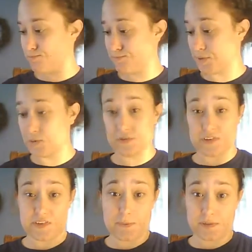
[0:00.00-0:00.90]
use it for
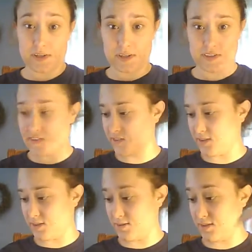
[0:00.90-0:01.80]
something because
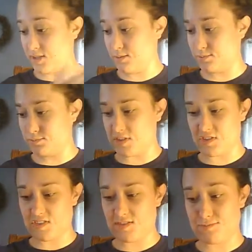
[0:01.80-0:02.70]

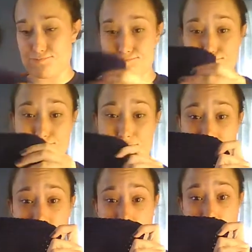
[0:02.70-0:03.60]

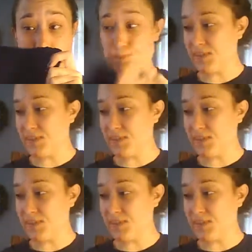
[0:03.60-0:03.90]
it's square.